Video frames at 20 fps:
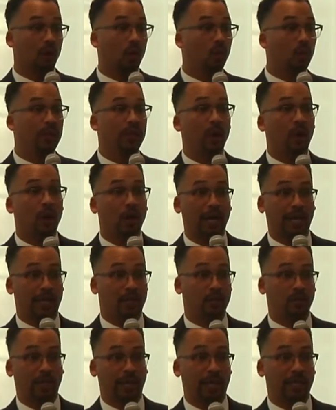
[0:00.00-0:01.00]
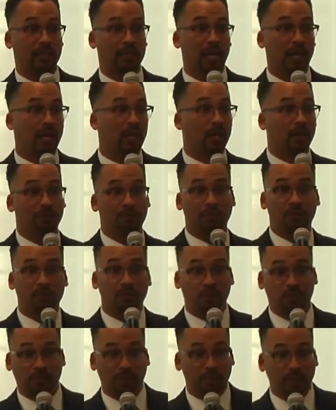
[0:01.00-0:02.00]
We all got to do that. It's not enough for
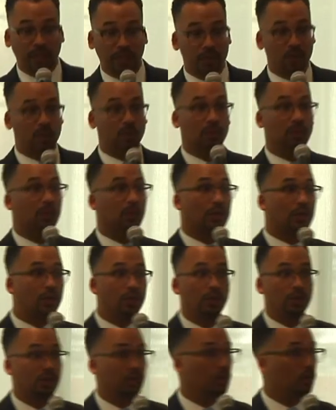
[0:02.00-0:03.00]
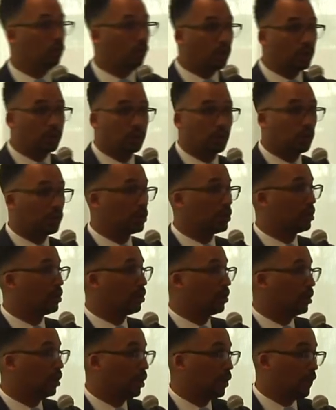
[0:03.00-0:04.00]
me to do it, or Q to work towards it,
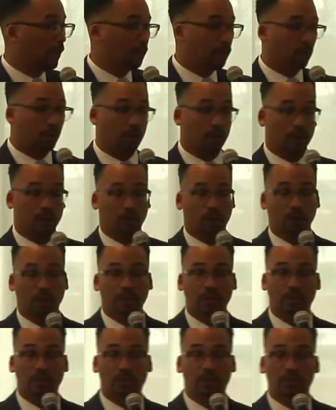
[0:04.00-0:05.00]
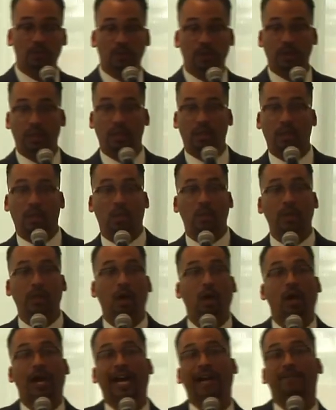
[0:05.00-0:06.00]
or William to do it. We
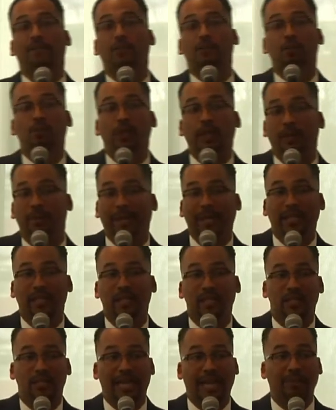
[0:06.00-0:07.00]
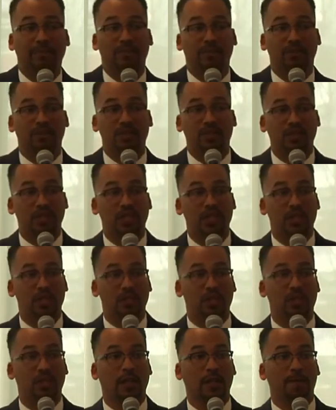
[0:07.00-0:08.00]
all have to make these types of
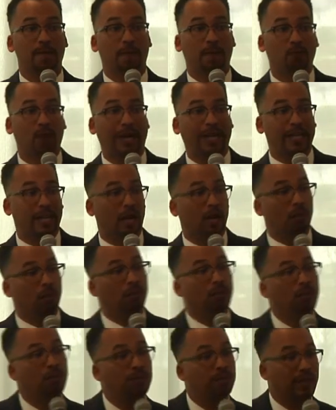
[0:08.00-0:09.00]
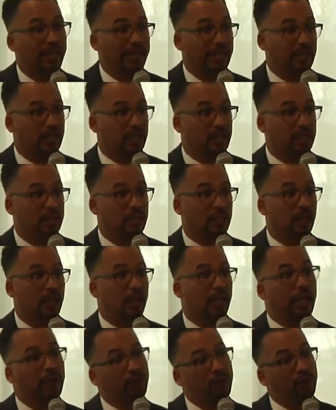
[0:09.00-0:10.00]
decisions right now and move like this
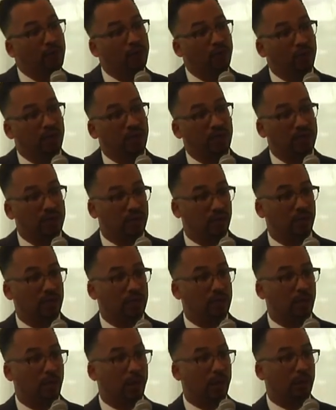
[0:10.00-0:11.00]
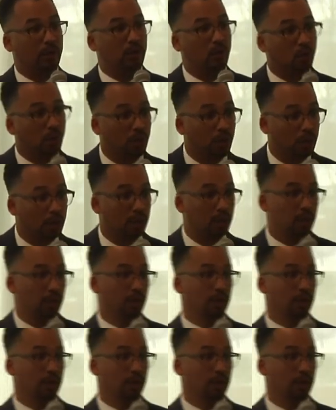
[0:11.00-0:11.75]
if we're really serious about the work.